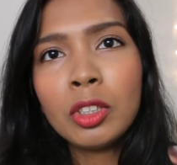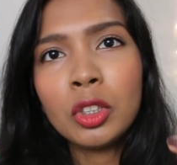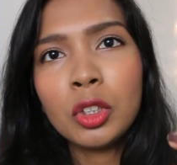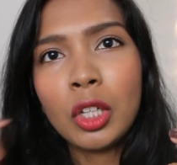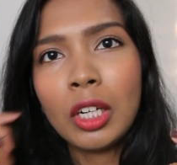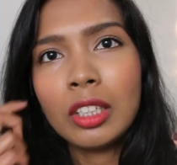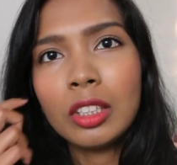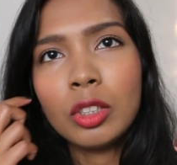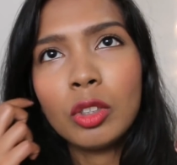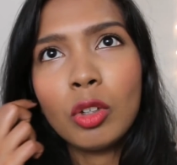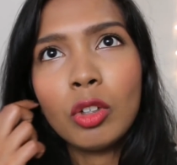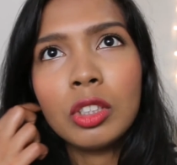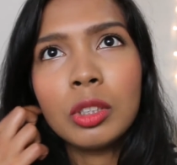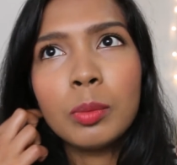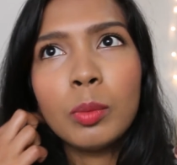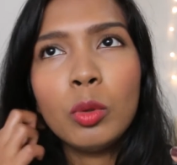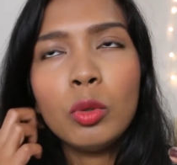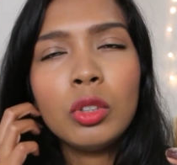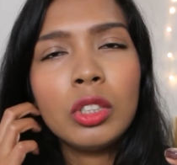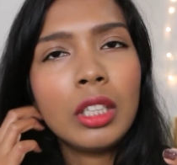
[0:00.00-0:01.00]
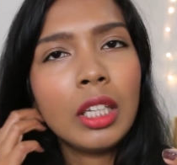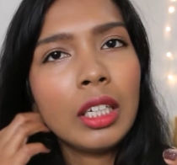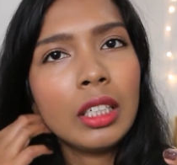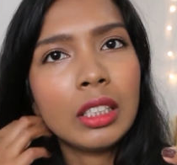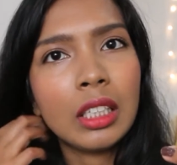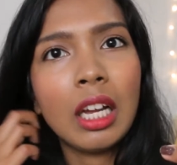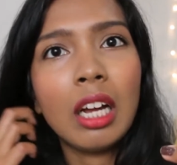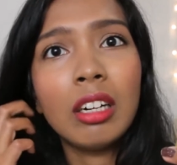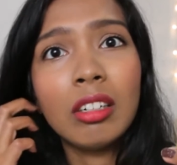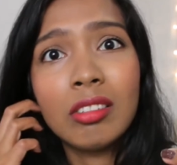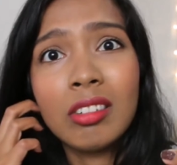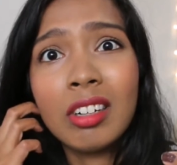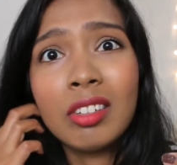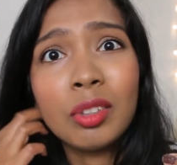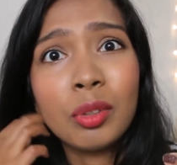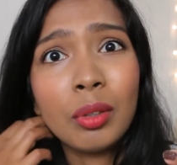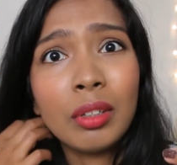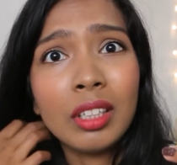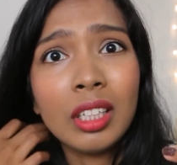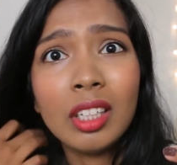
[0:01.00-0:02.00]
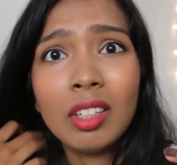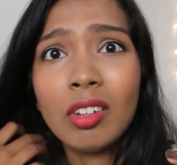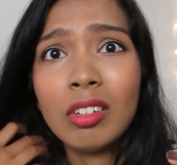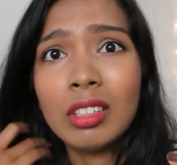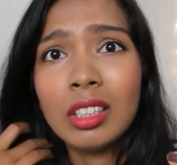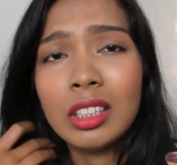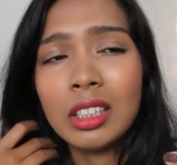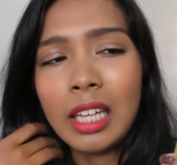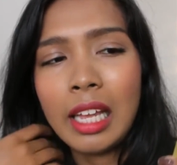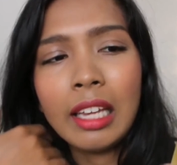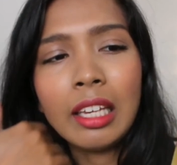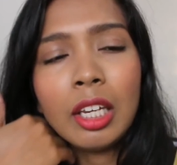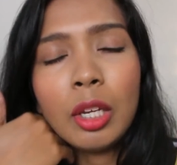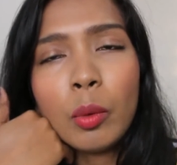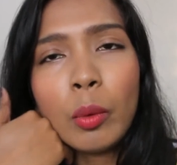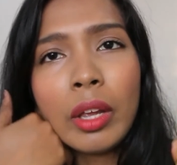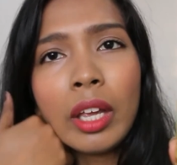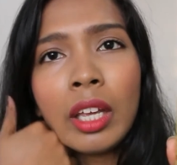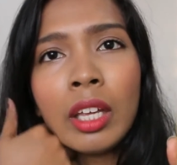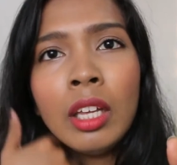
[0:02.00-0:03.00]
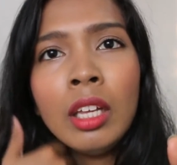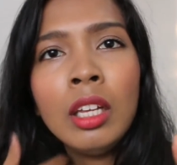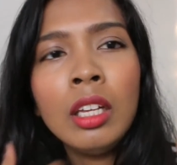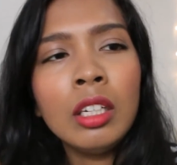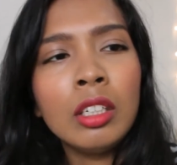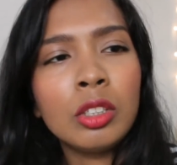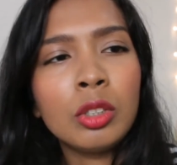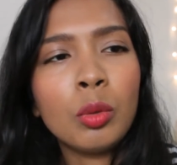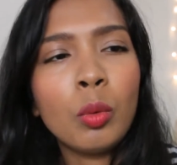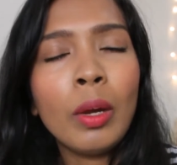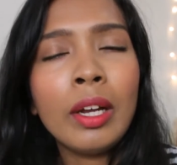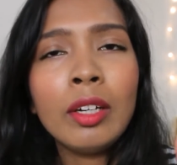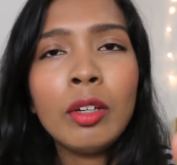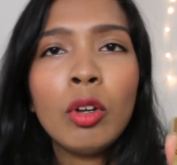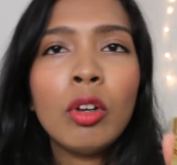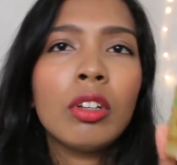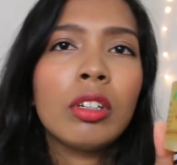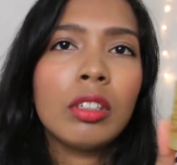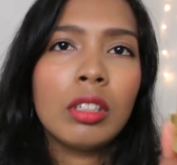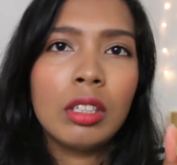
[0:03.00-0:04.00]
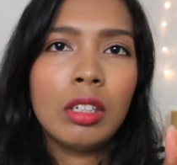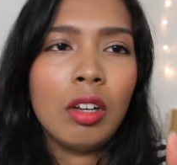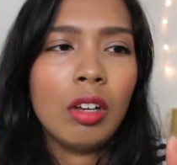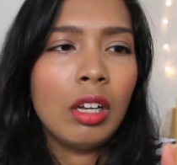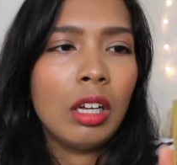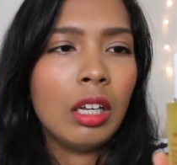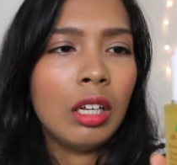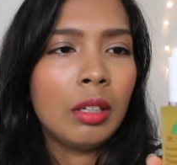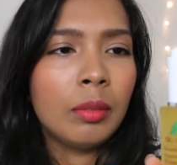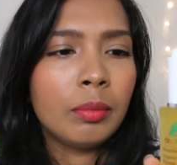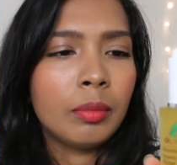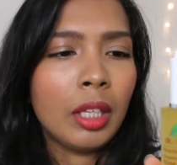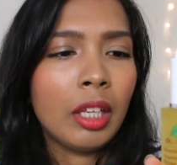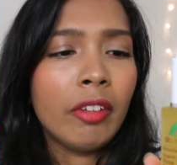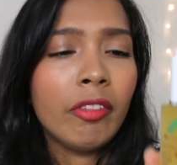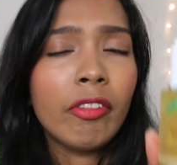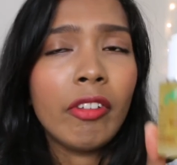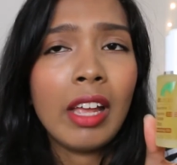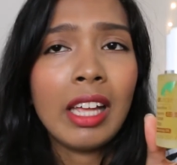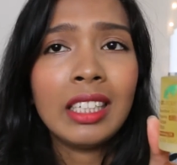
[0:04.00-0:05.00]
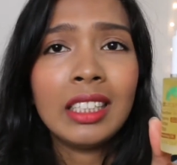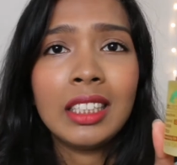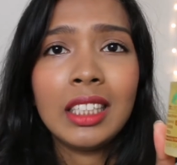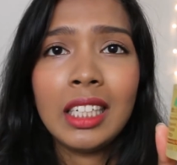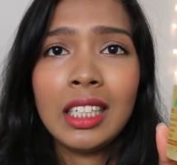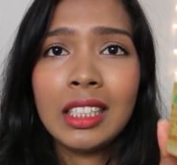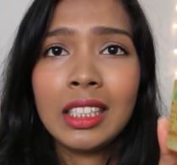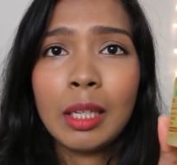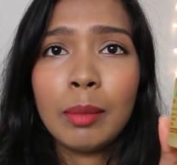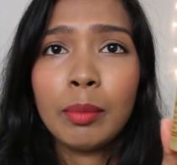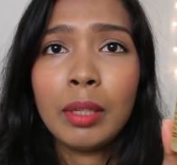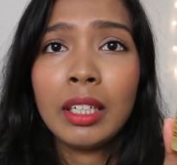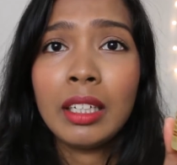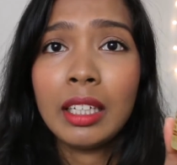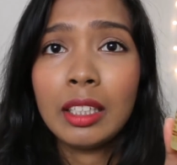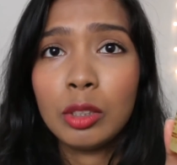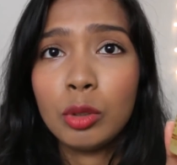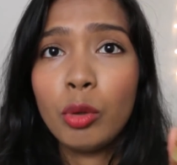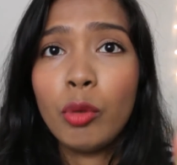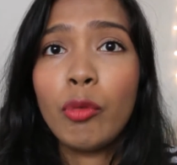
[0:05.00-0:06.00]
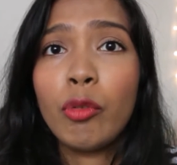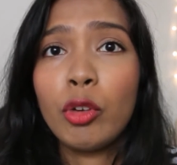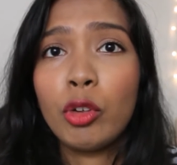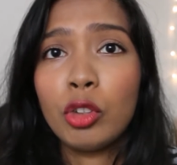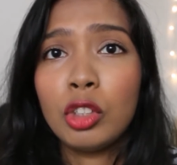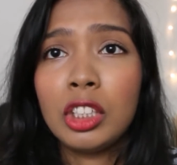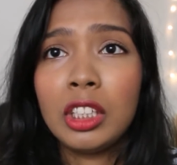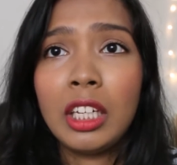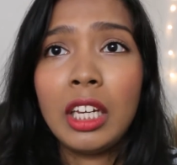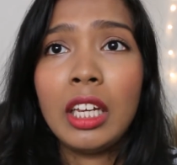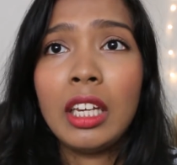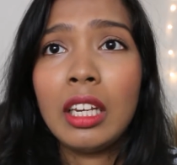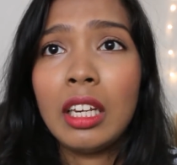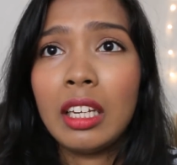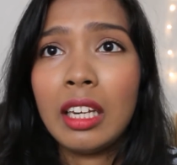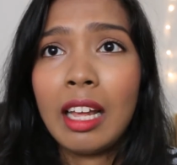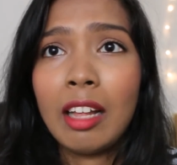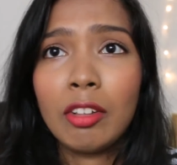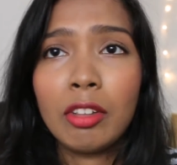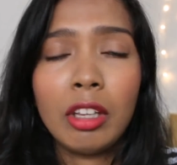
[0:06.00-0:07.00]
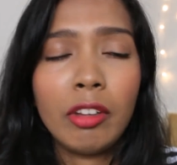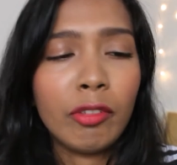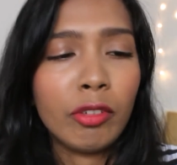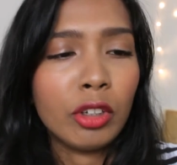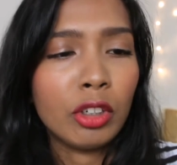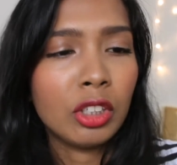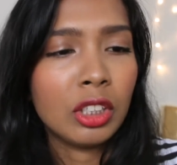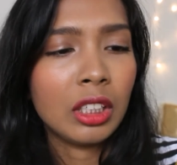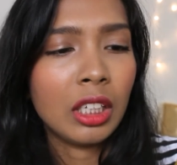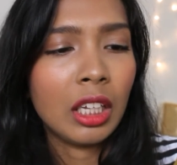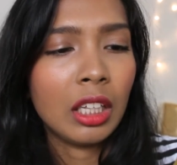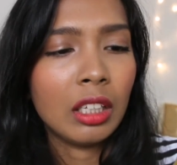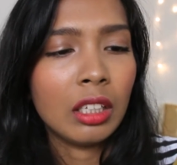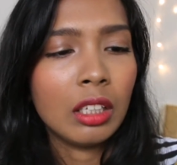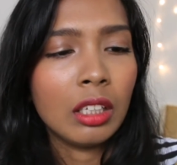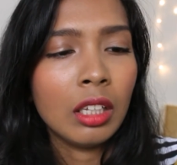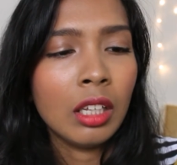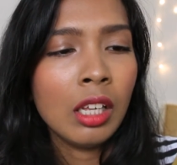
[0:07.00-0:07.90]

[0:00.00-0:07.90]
drugstores, most things are around $20 anyway. So why not invest in something that's good for your skin and healthy for your skin?